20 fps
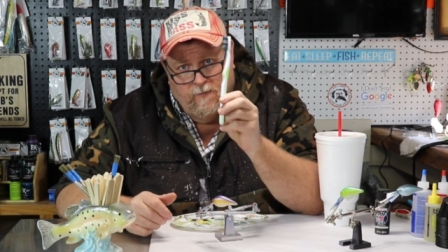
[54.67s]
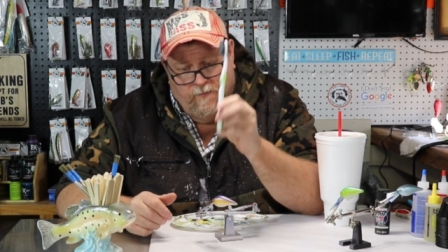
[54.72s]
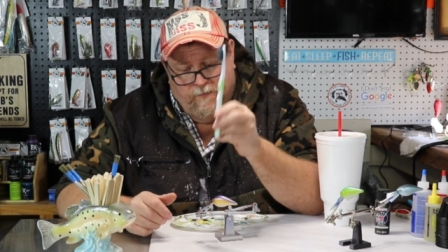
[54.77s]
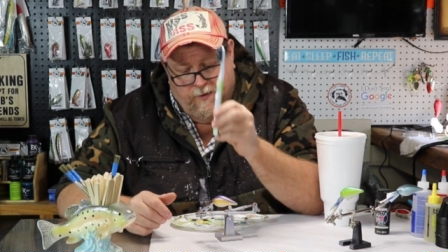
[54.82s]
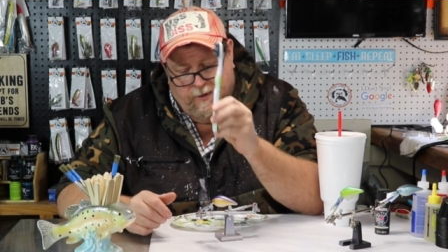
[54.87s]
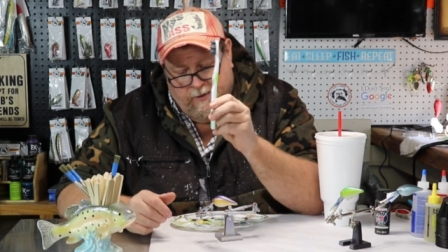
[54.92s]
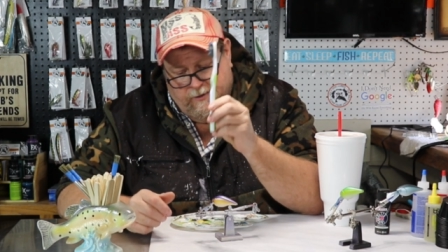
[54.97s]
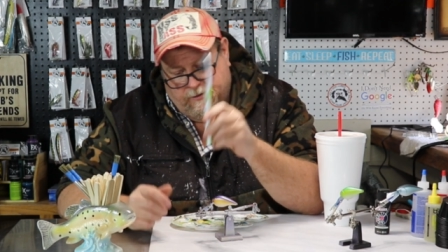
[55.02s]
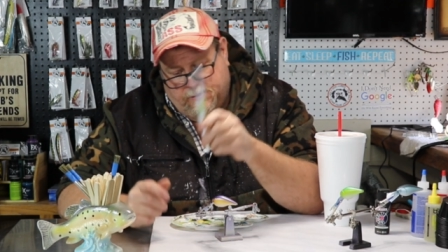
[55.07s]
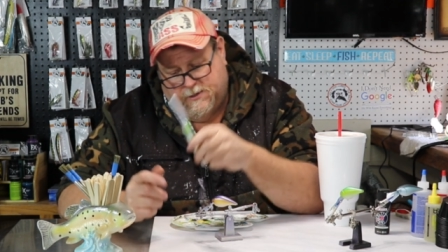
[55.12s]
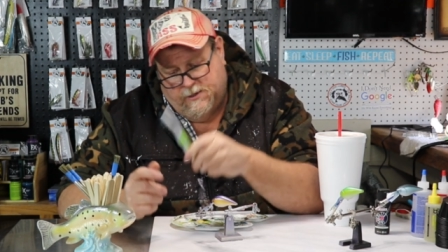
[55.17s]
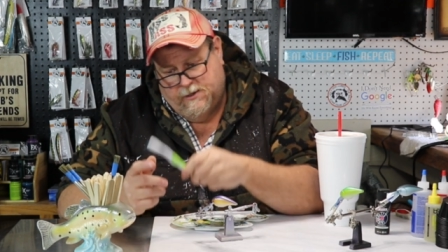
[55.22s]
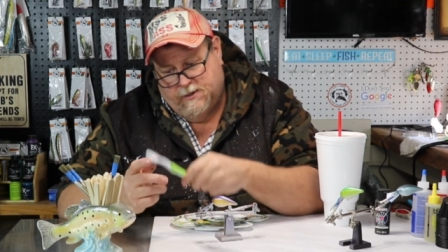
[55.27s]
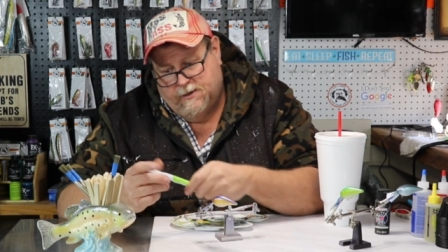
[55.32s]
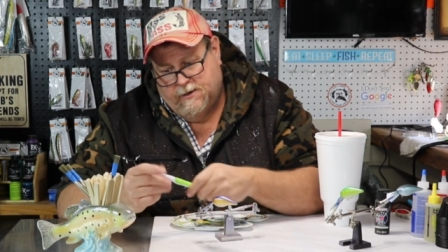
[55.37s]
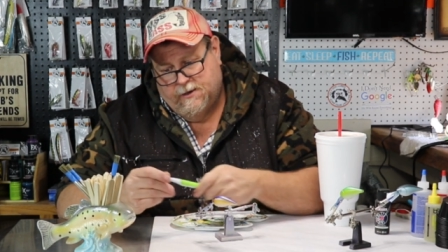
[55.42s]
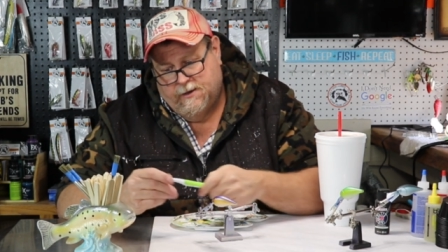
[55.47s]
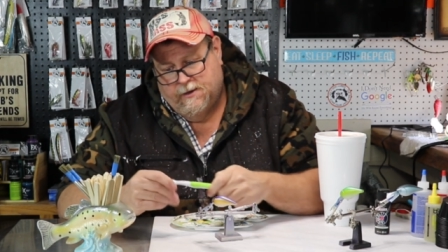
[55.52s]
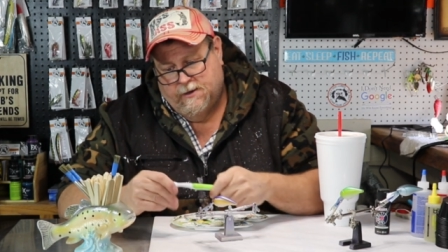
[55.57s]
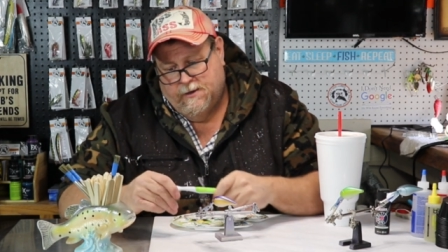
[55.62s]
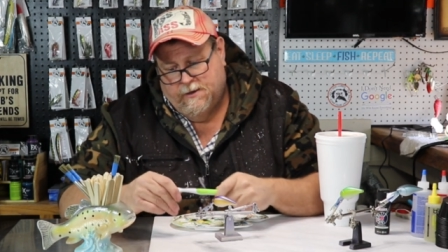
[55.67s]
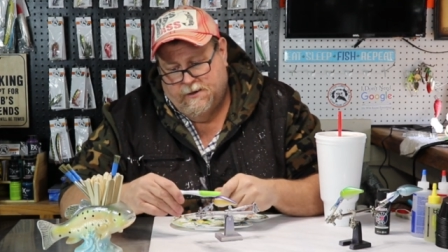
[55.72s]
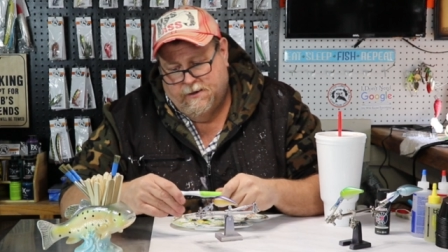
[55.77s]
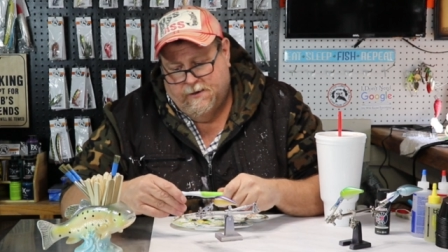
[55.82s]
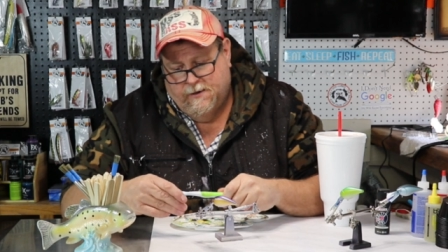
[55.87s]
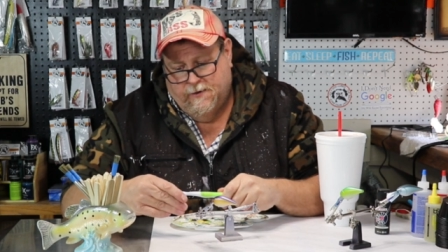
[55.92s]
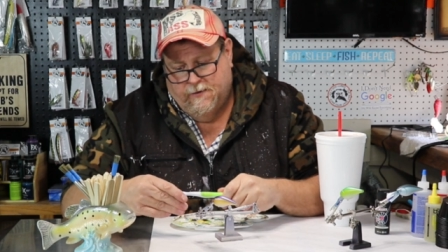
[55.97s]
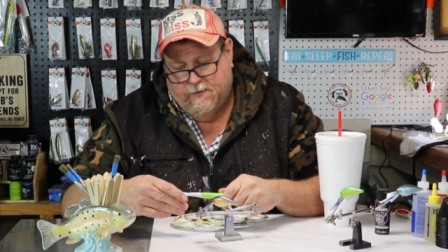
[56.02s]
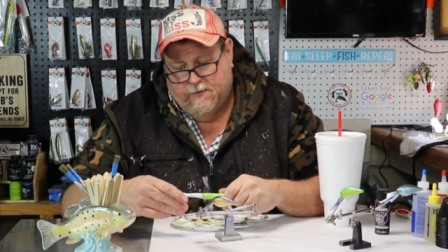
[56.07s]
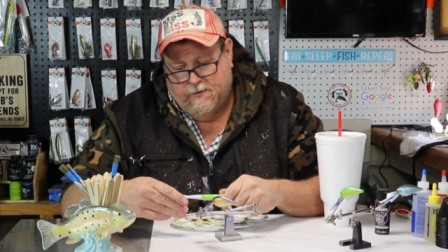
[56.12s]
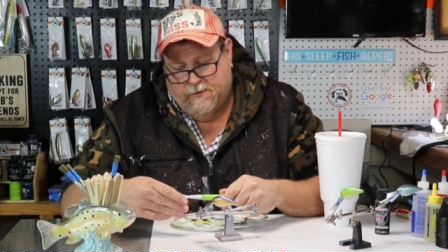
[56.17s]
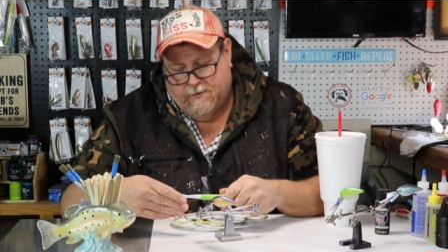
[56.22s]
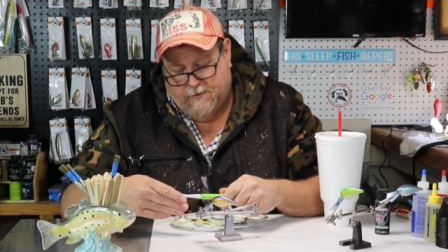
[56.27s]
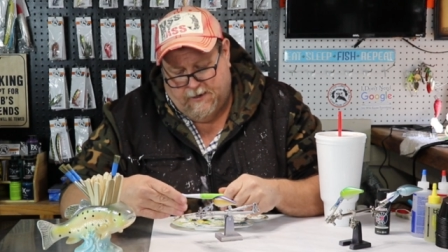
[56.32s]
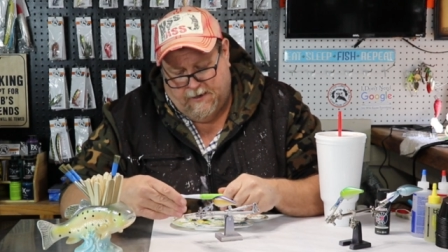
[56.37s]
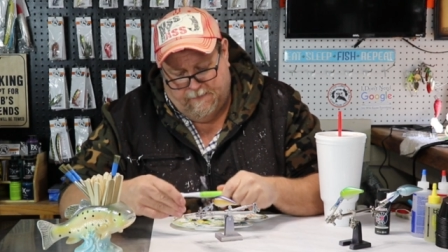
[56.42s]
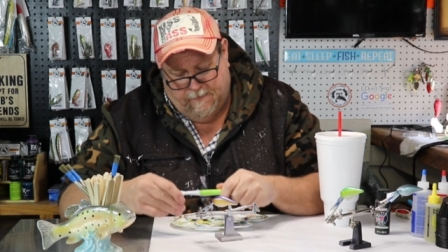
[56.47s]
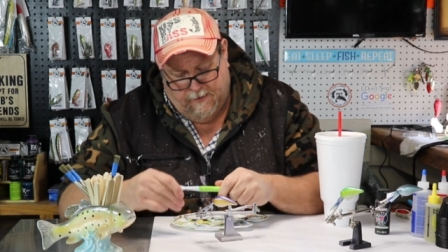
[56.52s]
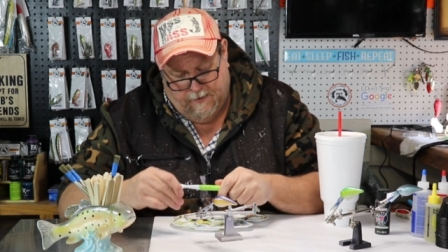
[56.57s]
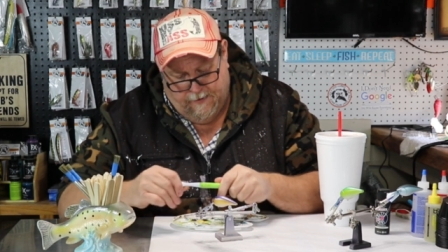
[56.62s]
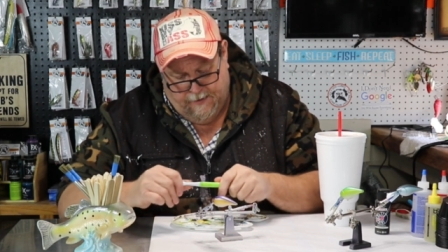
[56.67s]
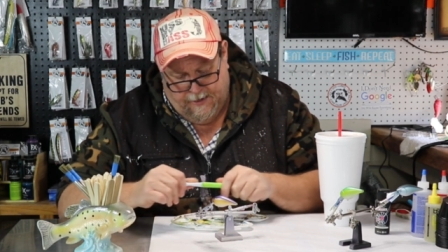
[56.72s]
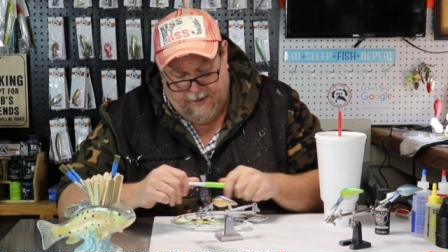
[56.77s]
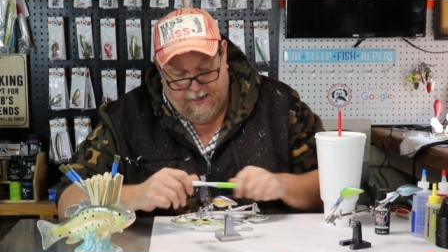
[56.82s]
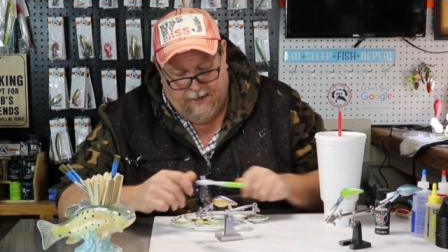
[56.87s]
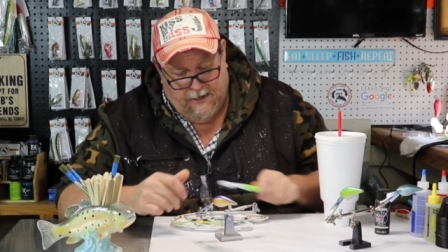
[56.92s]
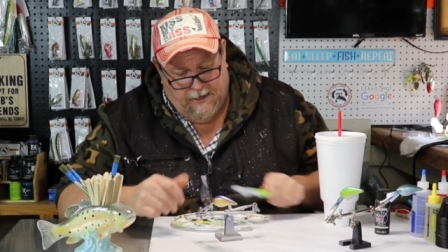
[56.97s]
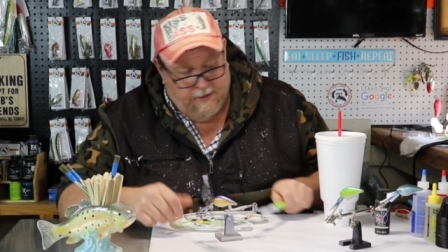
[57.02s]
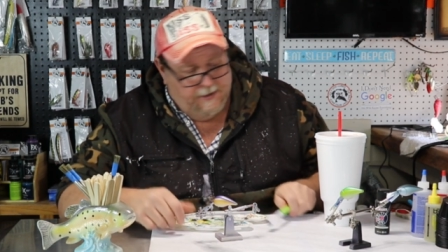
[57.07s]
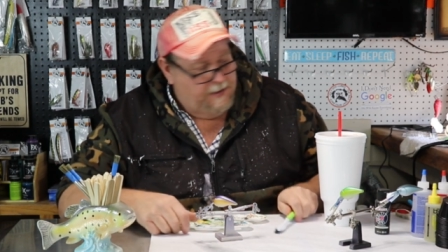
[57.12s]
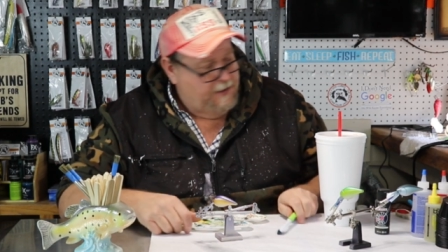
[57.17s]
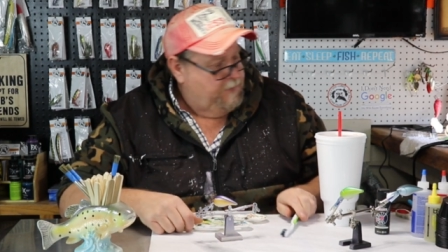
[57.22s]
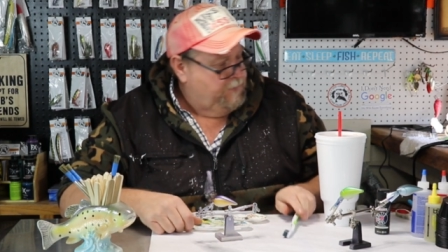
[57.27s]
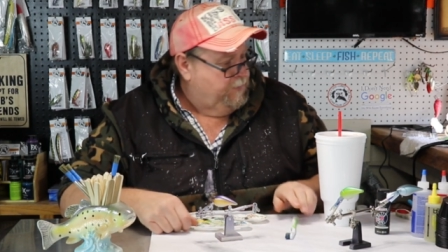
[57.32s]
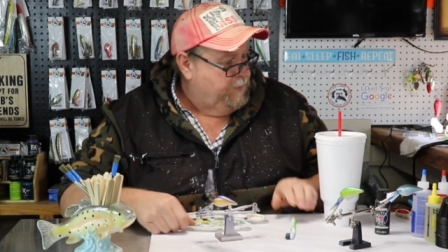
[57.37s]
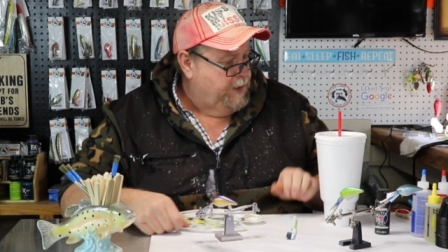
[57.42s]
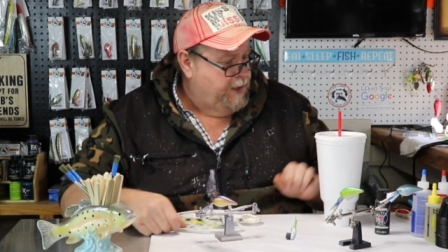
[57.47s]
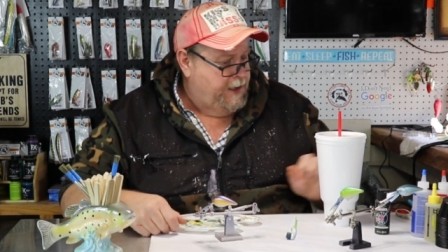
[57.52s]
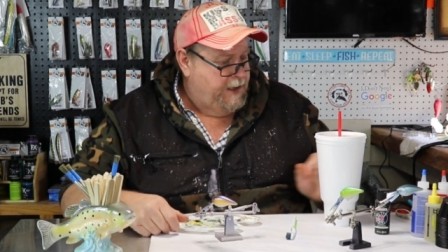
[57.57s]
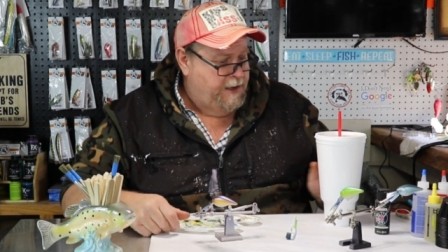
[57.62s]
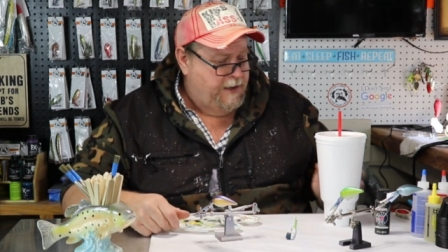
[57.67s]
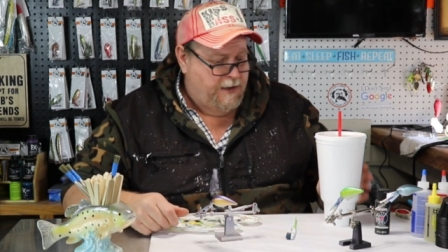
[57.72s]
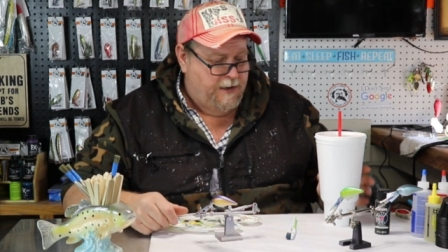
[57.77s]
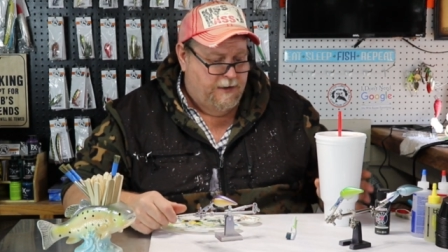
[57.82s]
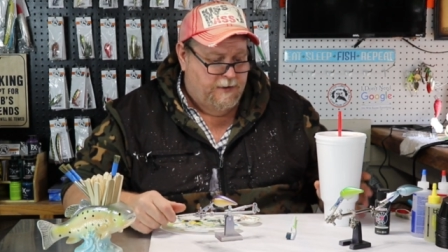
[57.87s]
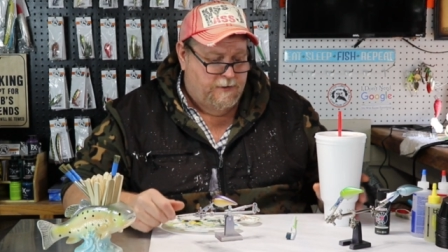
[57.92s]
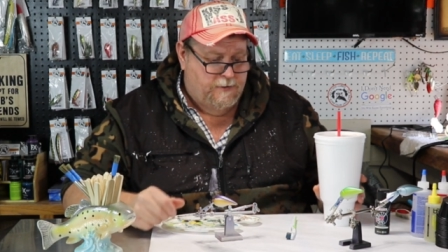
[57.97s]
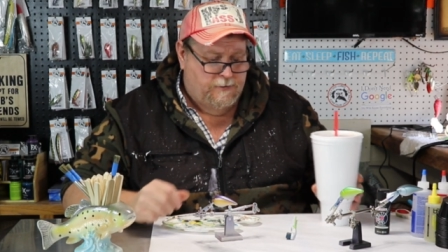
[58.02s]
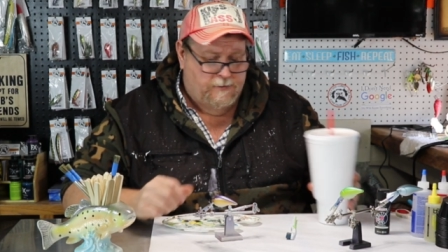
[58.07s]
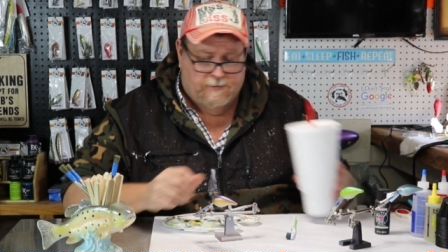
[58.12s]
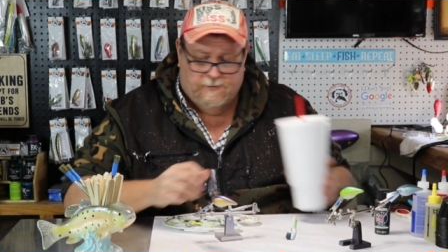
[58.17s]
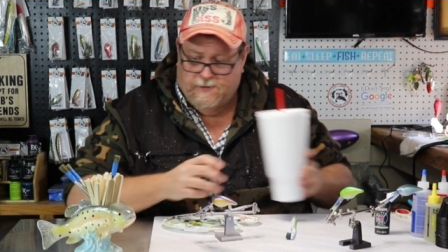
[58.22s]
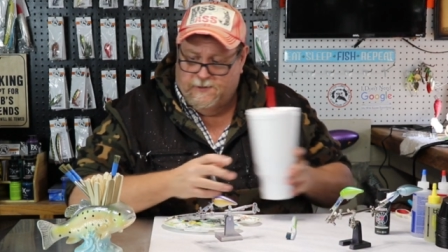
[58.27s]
first so I've already got this ready to go.